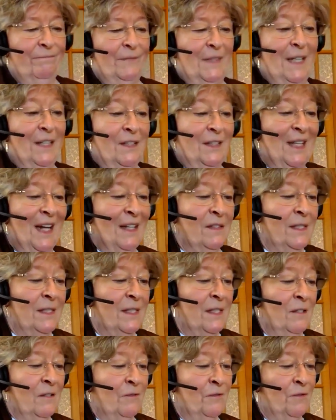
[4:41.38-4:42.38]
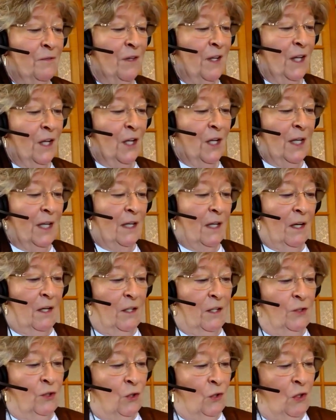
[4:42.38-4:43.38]
intensive,
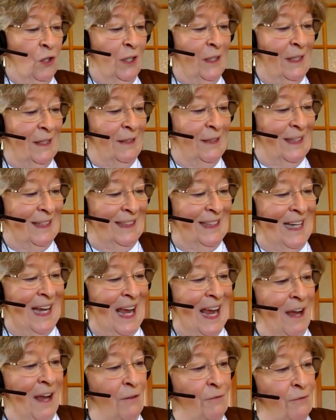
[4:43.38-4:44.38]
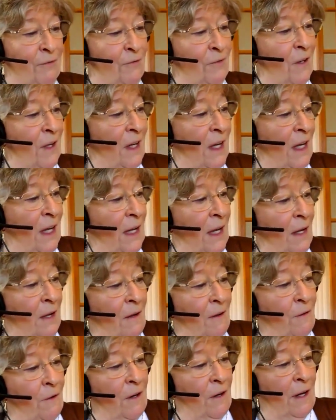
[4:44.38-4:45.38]
you look CAF
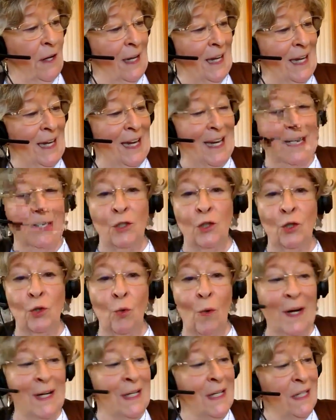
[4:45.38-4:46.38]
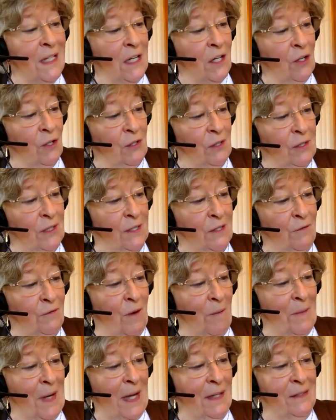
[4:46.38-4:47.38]
in 20 years,
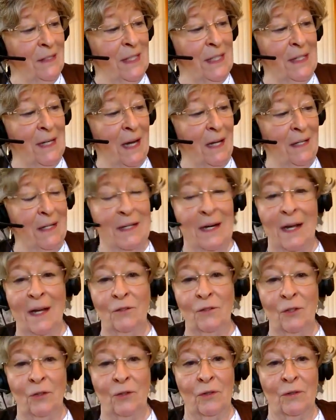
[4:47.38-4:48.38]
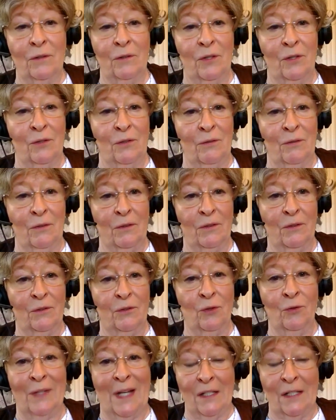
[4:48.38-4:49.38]
from 1999 to
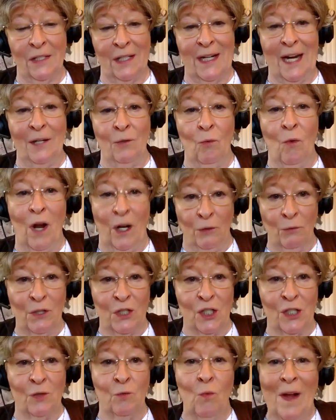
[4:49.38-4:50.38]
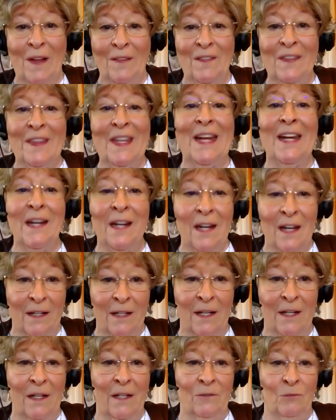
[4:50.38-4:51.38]
2001, which is when they
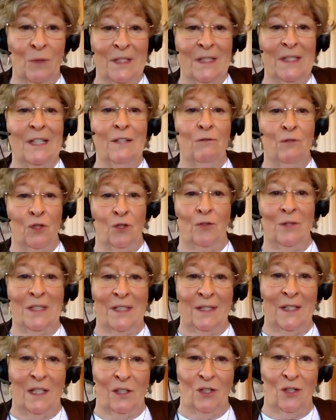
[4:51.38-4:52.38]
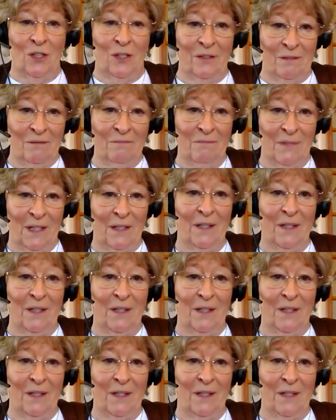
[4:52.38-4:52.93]
received jurisdiction